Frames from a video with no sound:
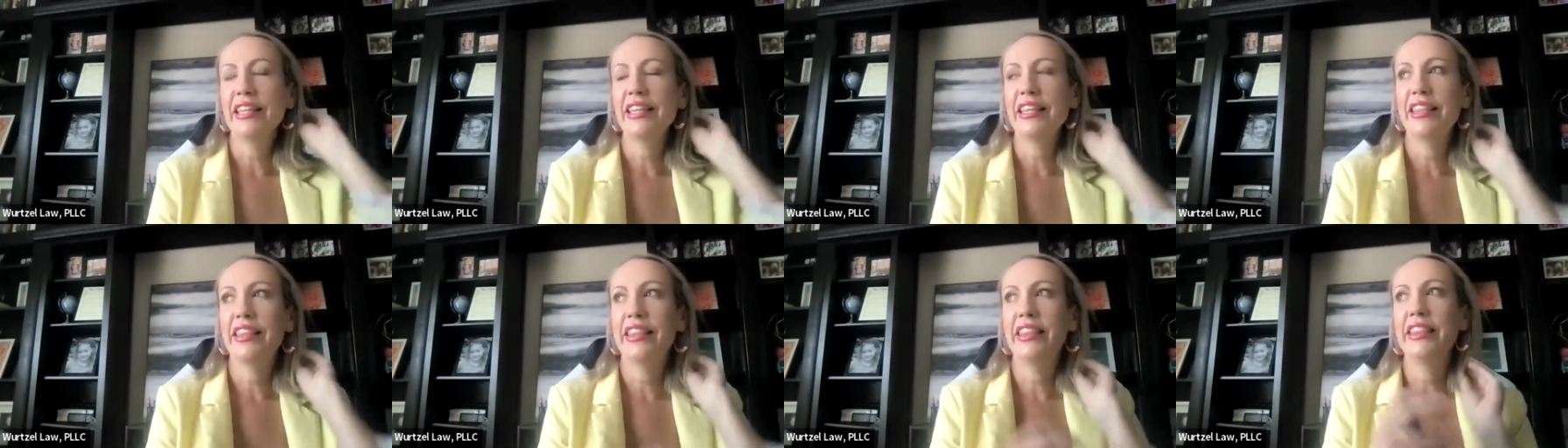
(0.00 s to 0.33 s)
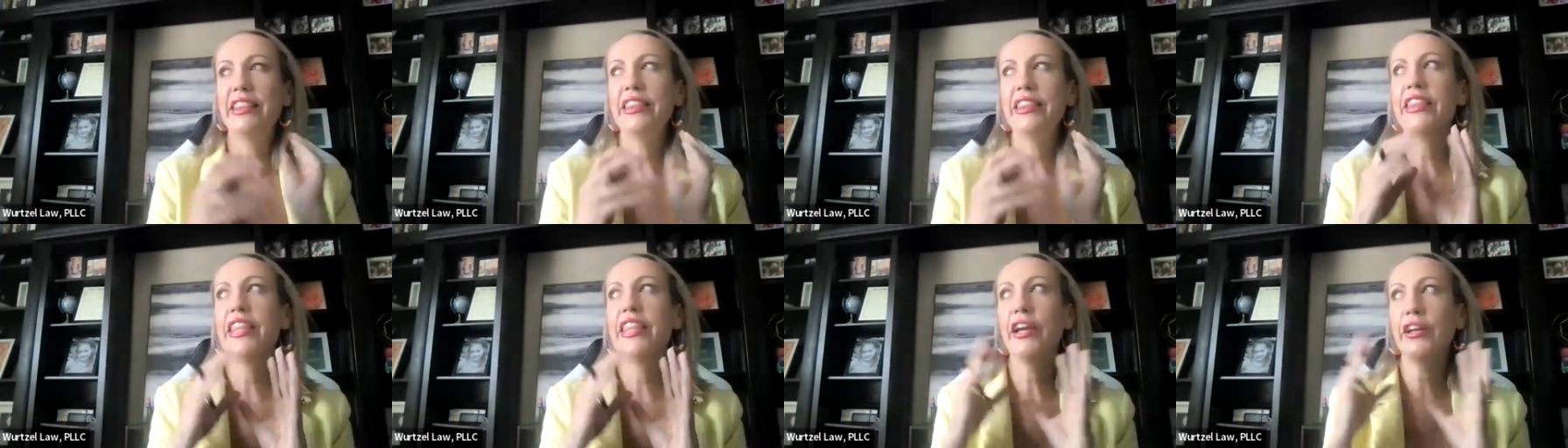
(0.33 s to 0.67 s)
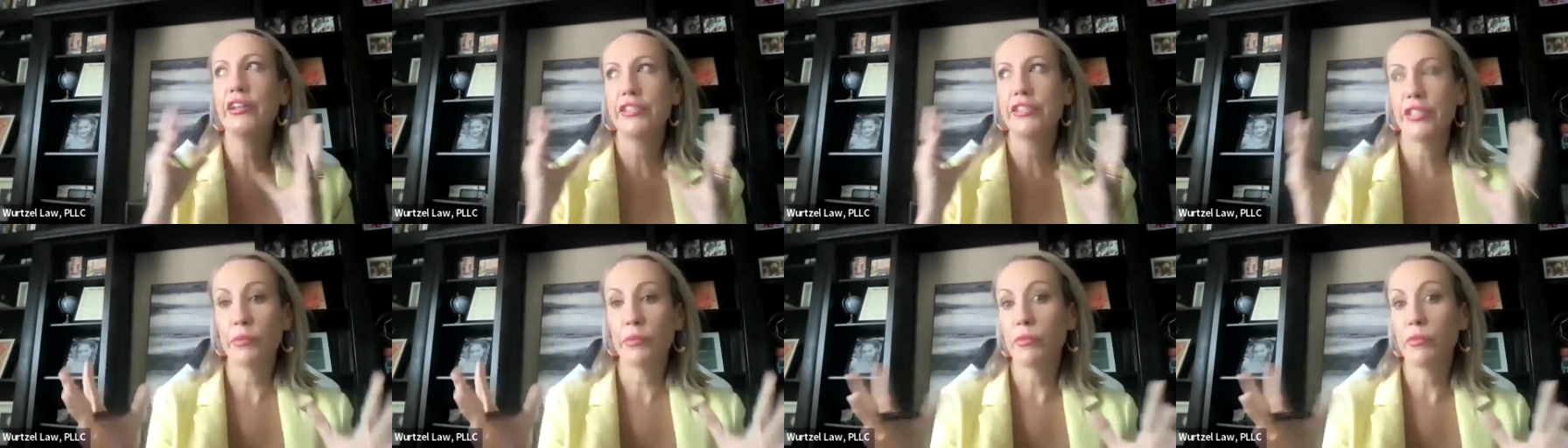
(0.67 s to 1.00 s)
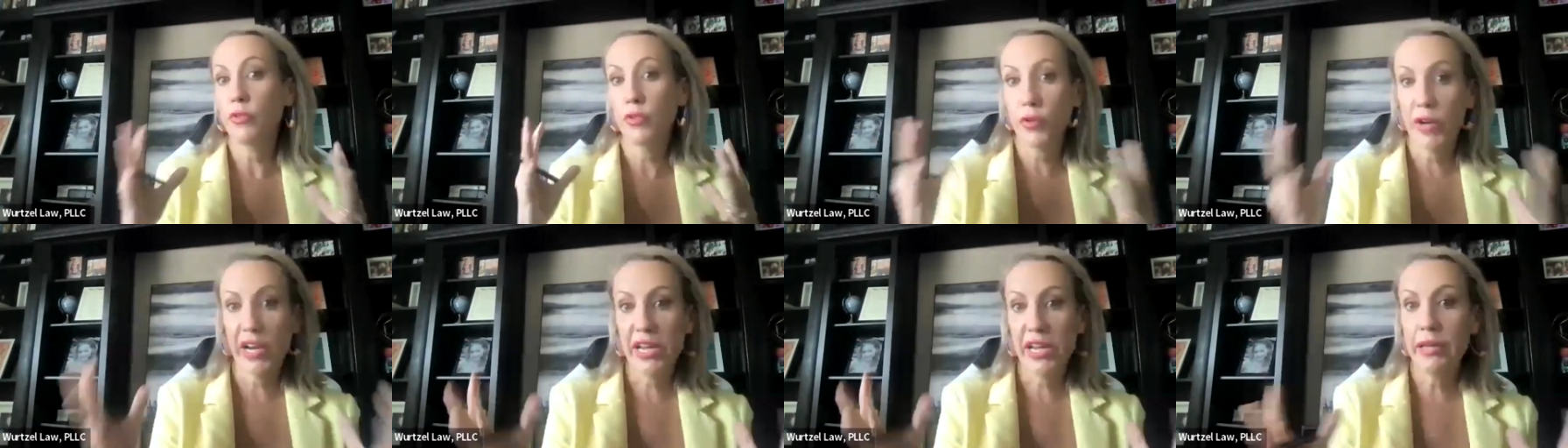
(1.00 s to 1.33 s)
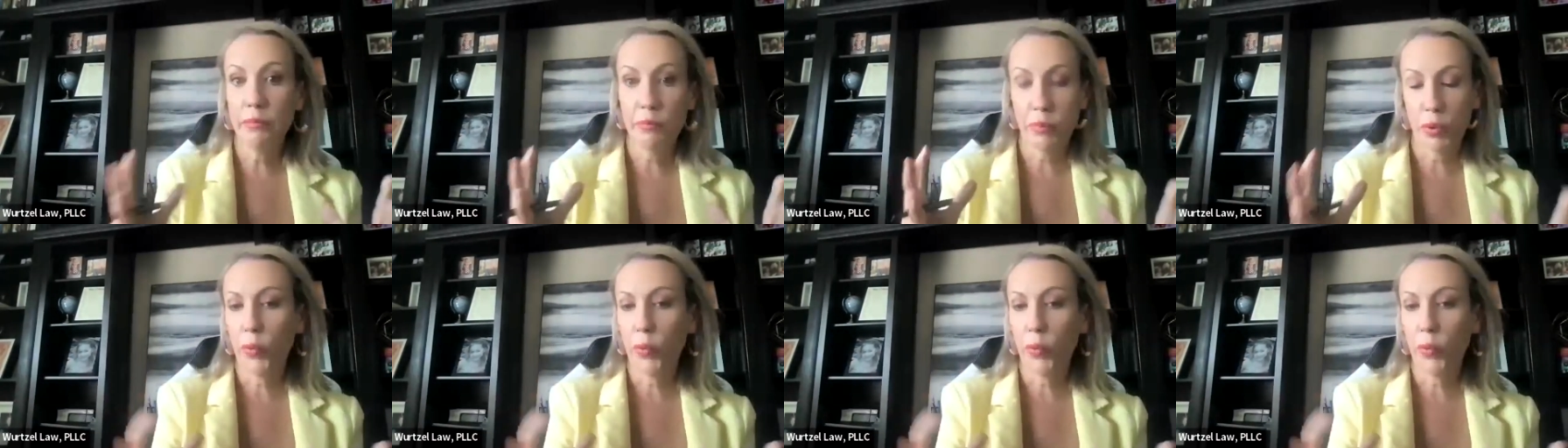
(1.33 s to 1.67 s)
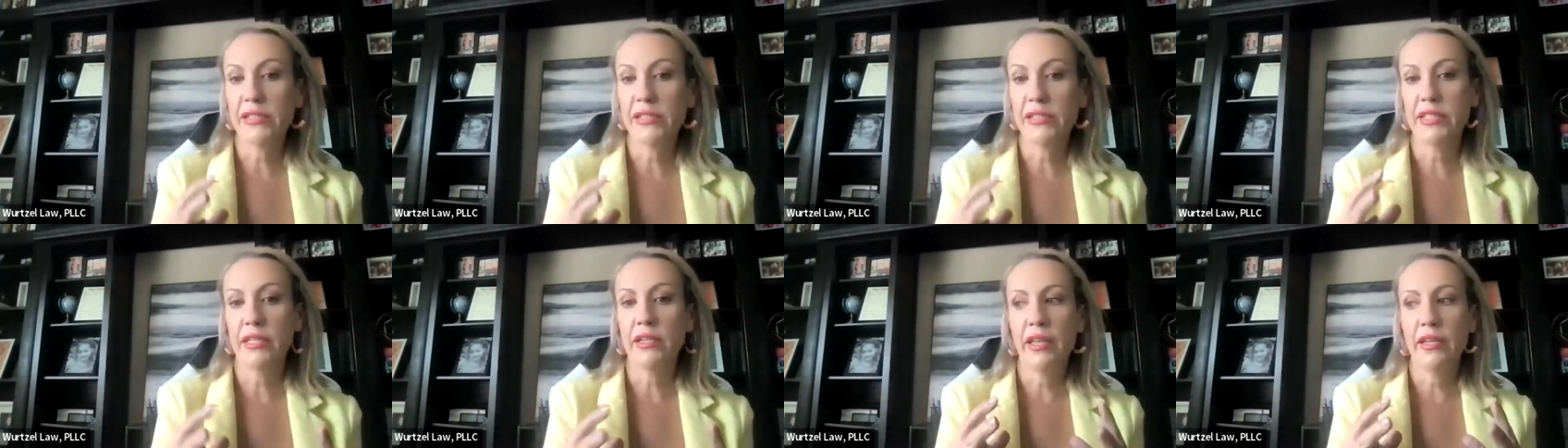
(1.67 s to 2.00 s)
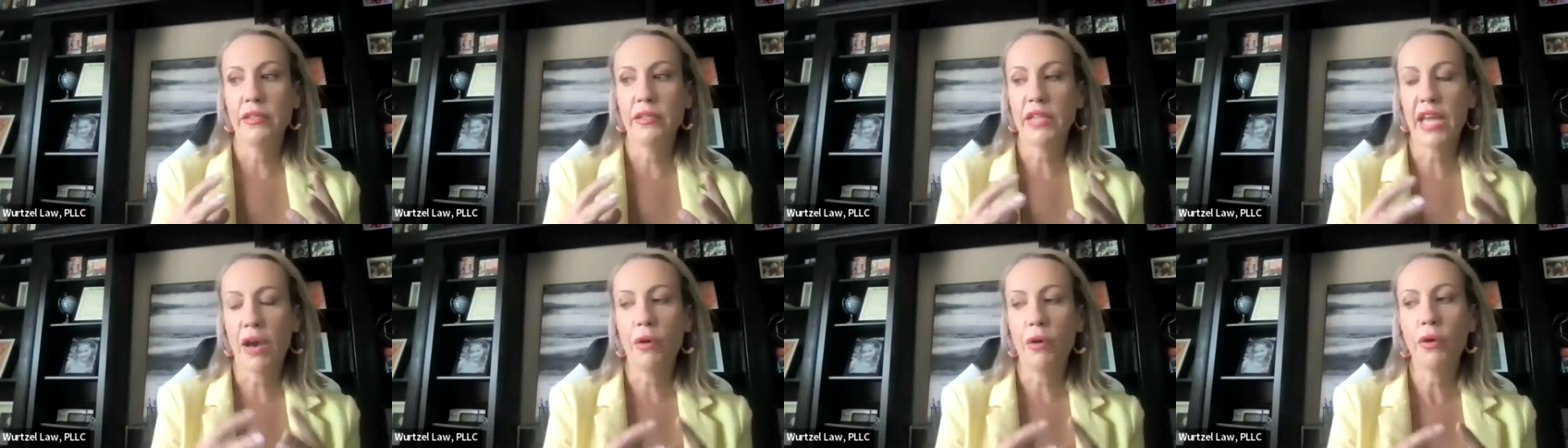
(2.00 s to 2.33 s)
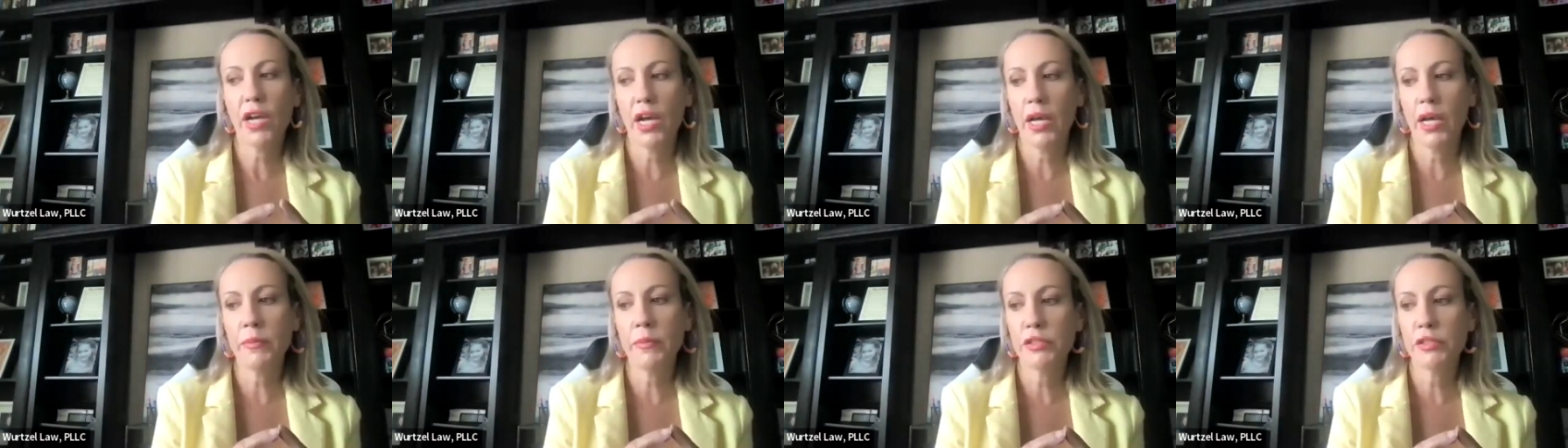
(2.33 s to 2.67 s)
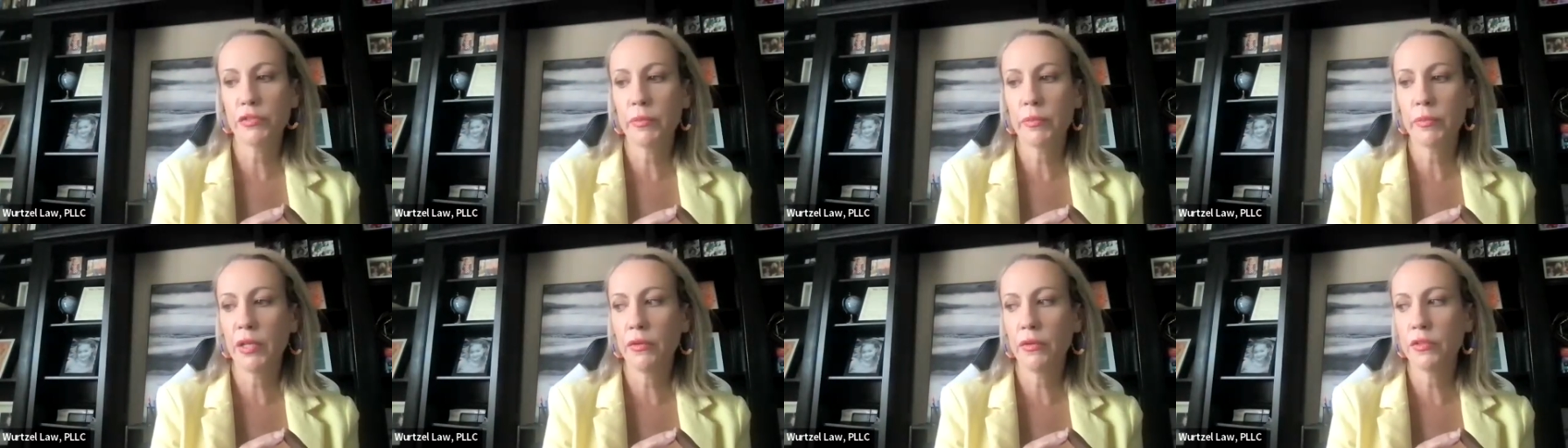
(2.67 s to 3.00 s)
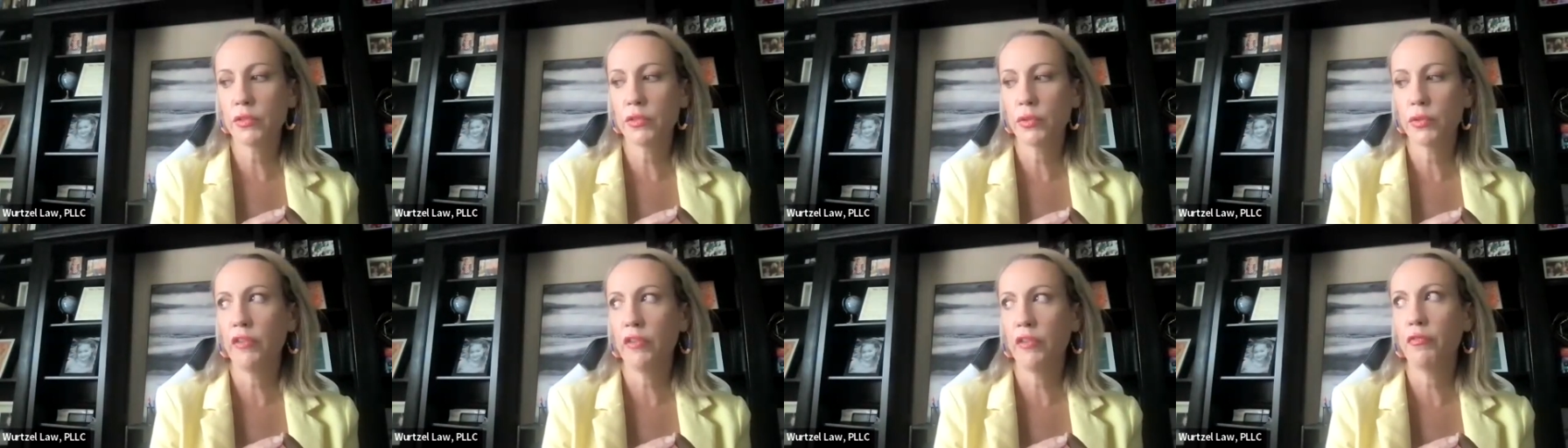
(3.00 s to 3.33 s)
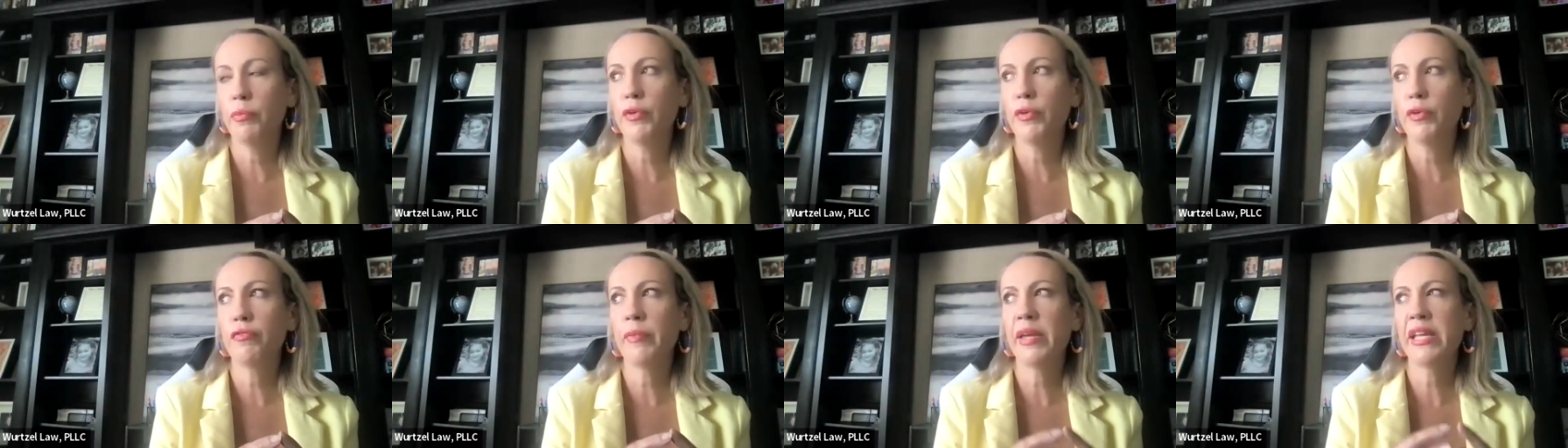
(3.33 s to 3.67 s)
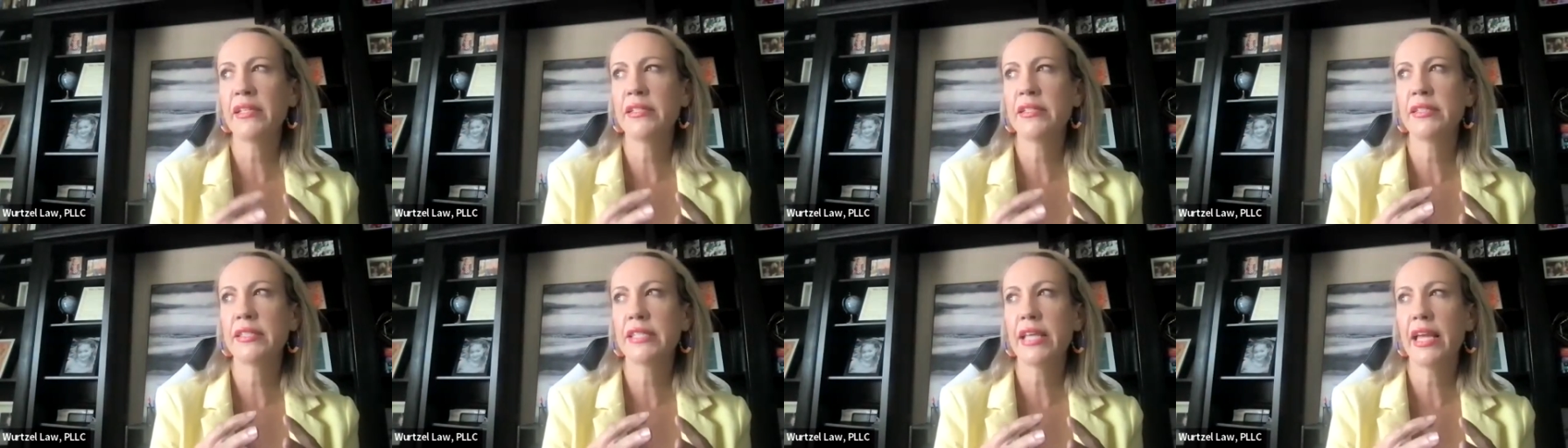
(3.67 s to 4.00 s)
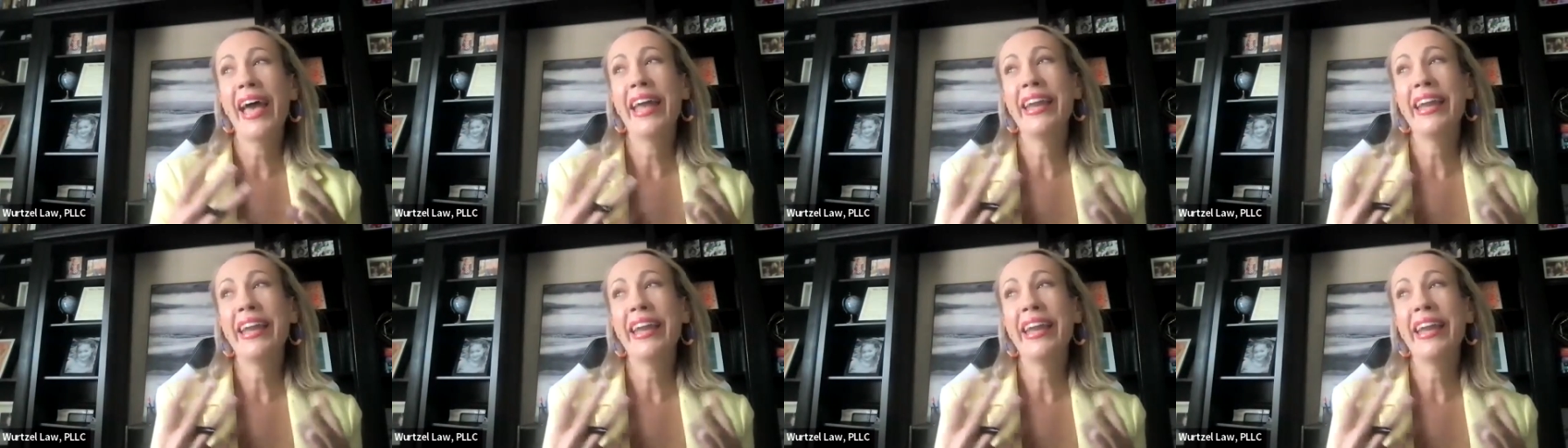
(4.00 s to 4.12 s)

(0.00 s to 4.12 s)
there's some great points and outcomes from those sort of movements.